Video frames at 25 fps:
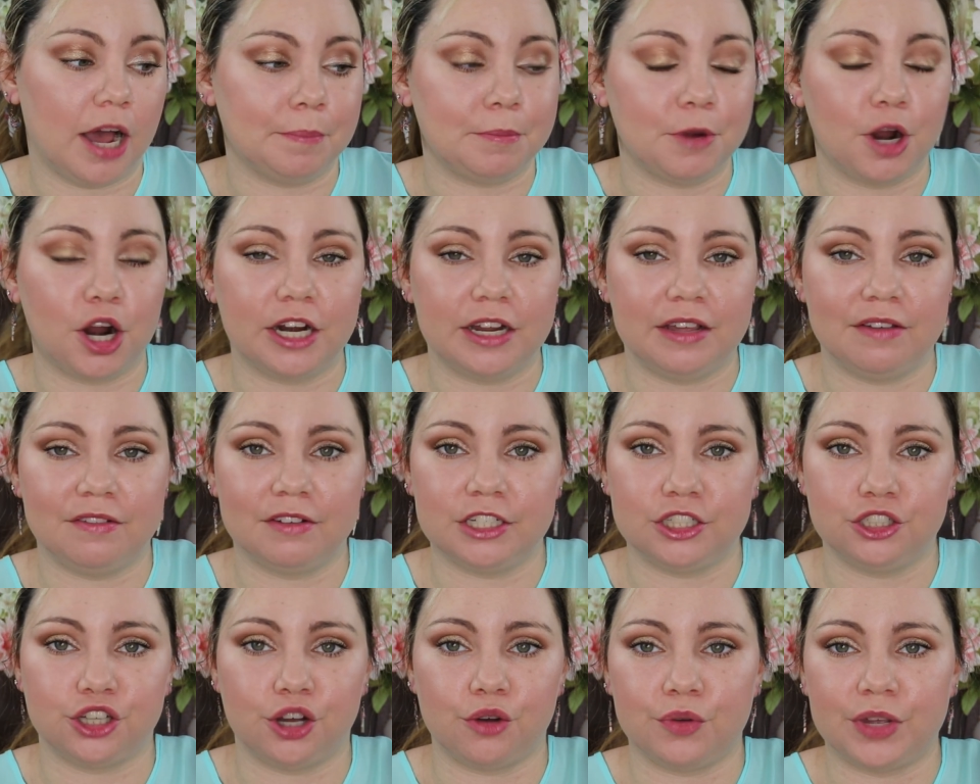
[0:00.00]
I'm not
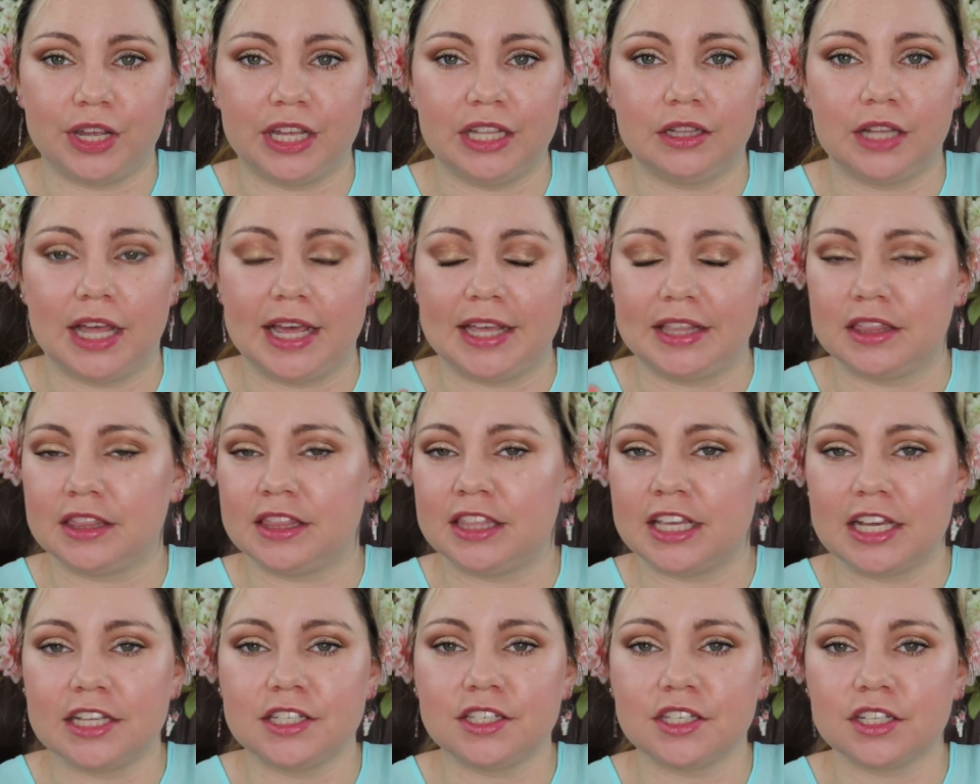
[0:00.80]
even joking, like
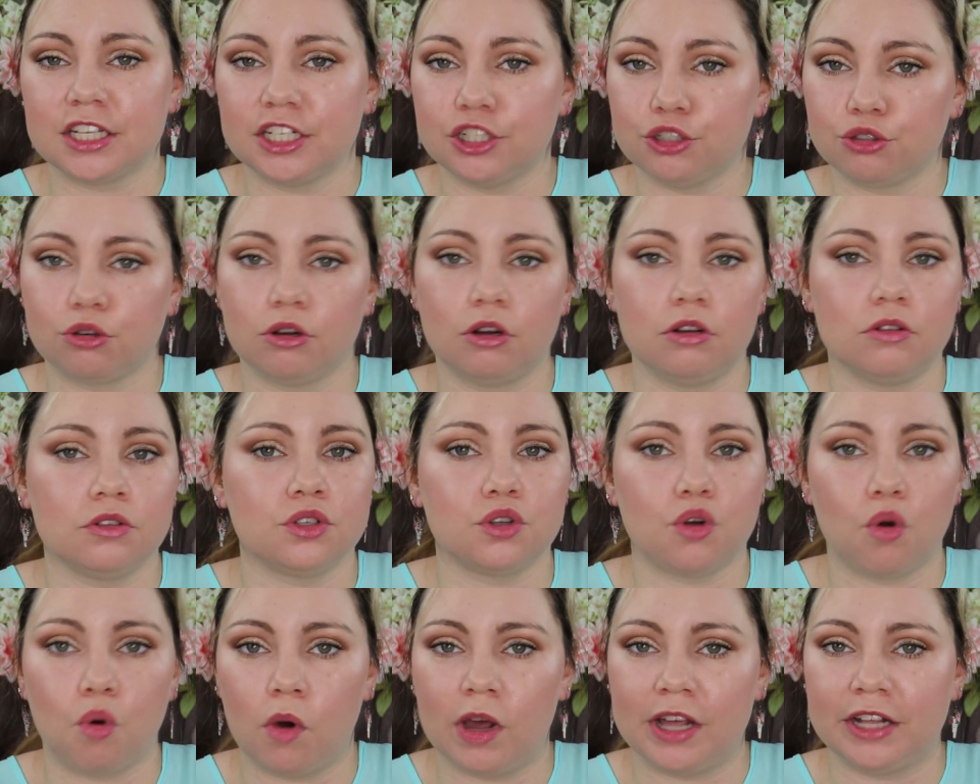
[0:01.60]
this
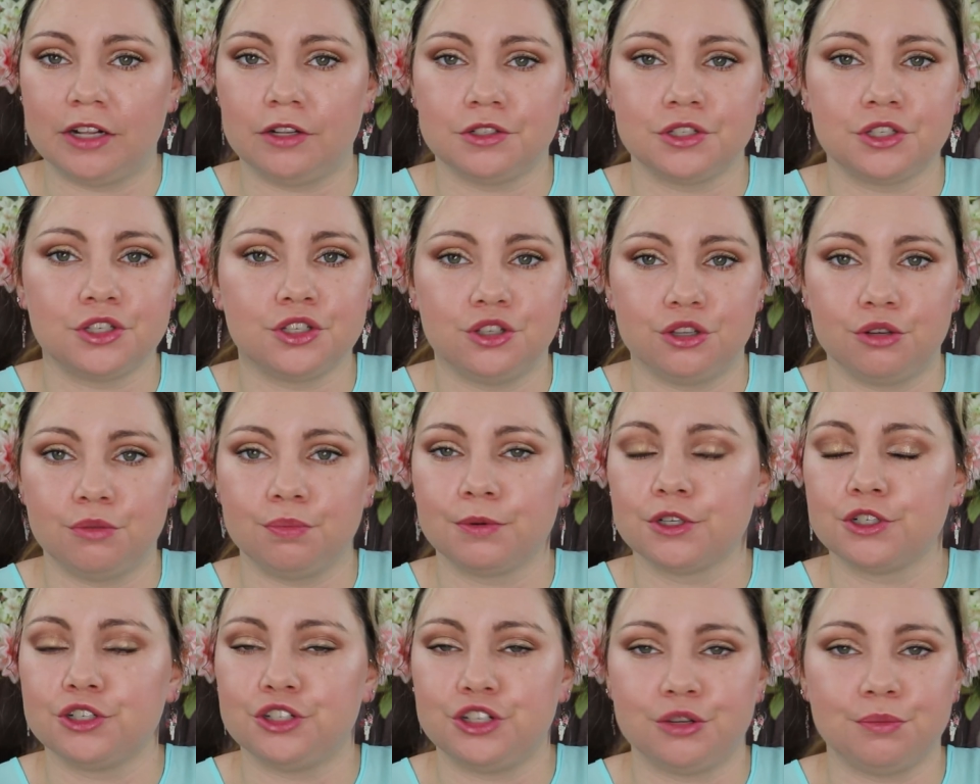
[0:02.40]
controls oil
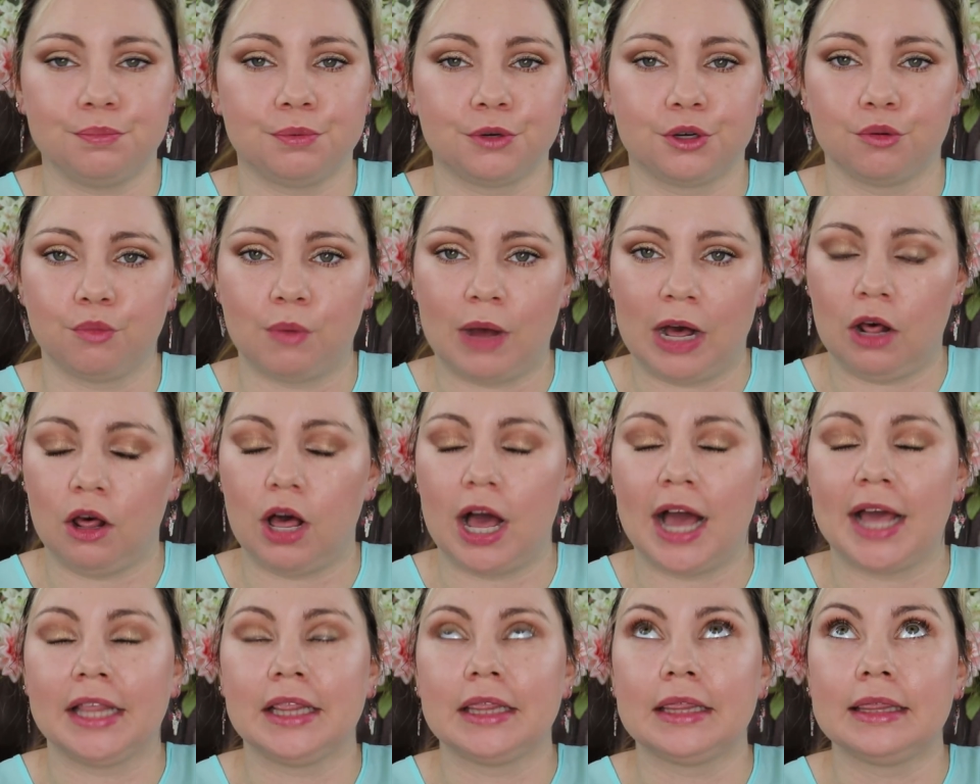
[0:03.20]
super duper
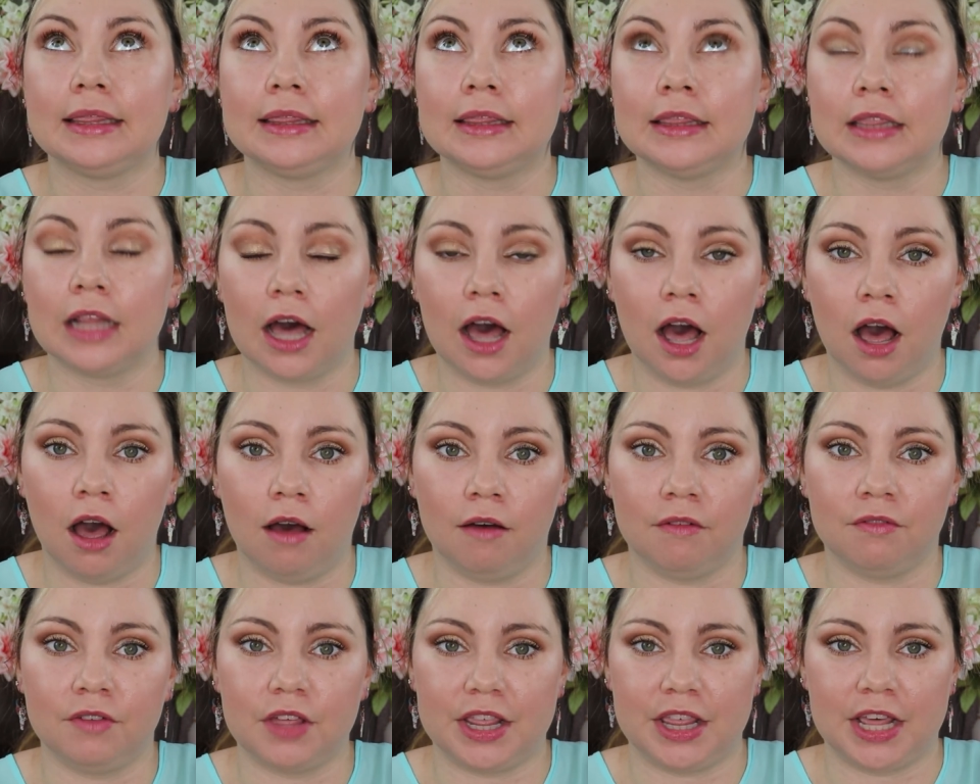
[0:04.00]
well. I
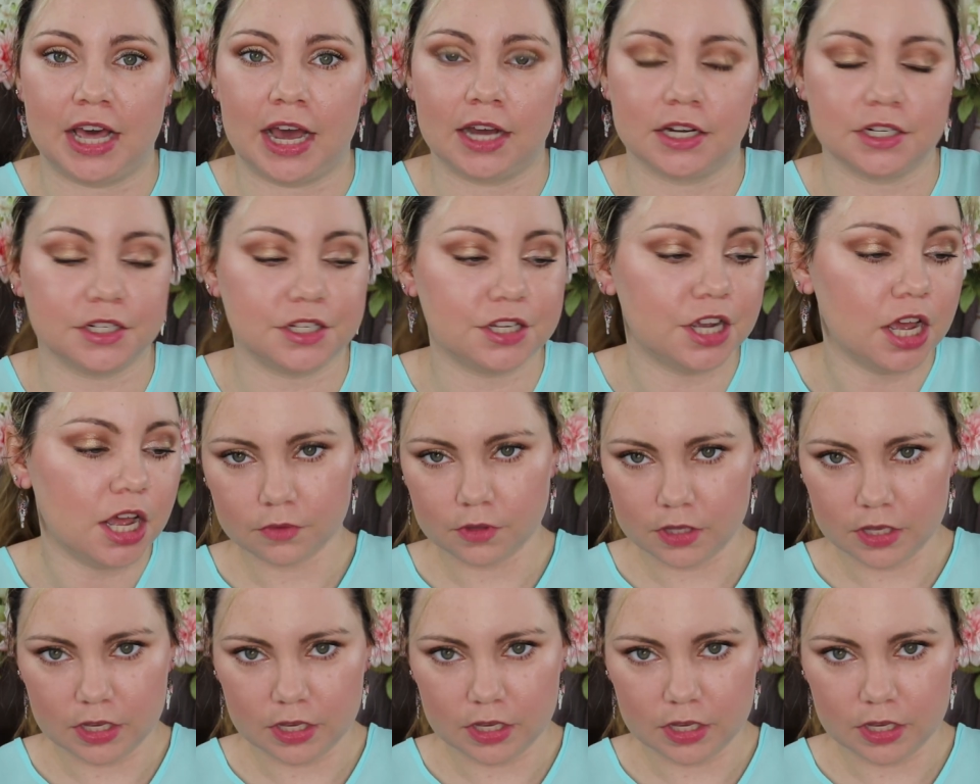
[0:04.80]
love that.